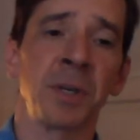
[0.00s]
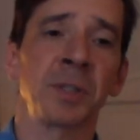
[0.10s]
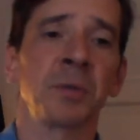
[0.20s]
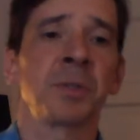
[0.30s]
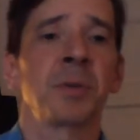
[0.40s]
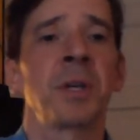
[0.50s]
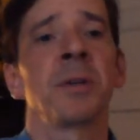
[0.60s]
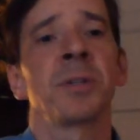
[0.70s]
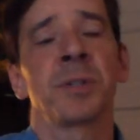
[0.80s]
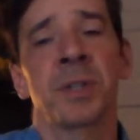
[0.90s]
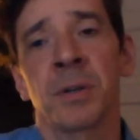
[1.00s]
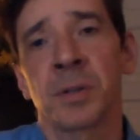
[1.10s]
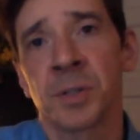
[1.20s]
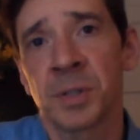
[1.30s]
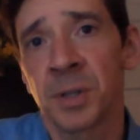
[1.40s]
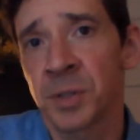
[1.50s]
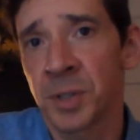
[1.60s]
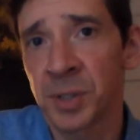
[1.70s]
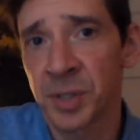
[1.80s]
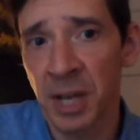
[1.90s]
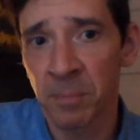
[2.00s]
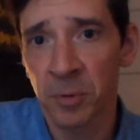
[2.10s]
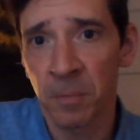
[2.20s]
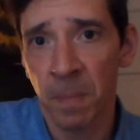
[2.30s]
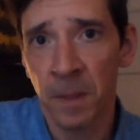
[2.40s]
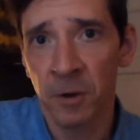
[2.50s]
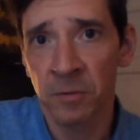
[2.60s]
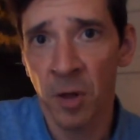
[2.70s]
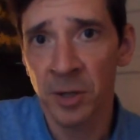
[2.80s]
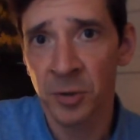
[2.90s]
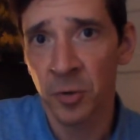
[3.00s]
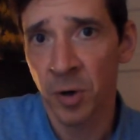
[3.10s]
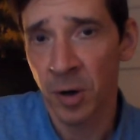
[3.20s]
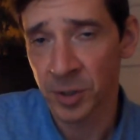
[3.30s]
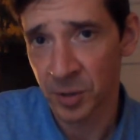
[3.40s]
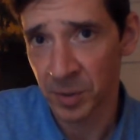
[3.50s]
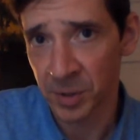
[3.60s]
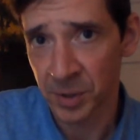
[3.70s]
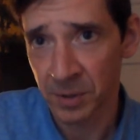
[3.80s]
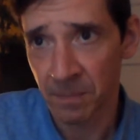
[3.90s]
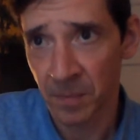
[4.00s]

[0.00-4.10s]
So here's an example of logical consequence